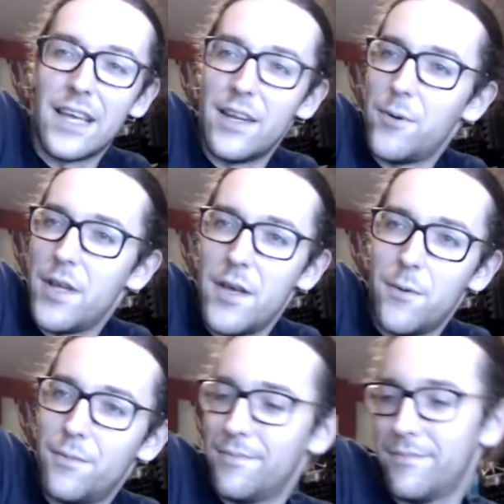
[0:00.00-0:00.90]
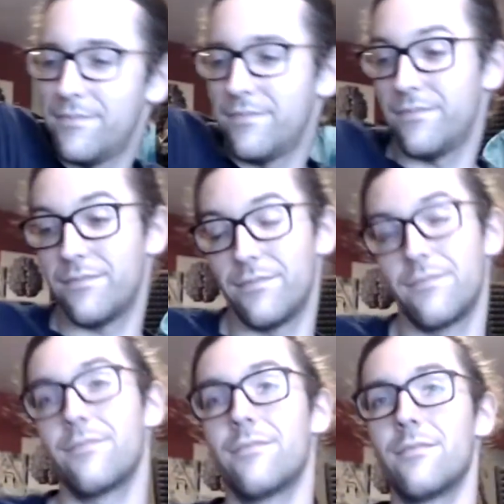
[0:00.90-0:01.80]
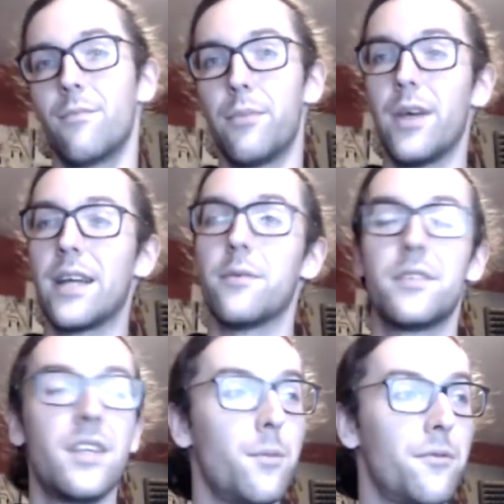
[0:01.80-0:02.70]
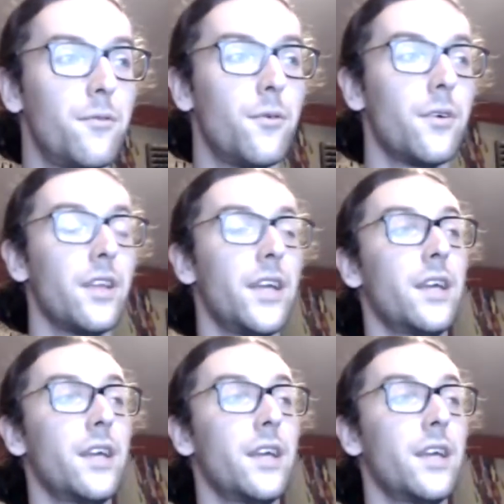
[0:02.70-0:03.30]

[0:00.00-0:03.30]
don't know. But like I was saying before, like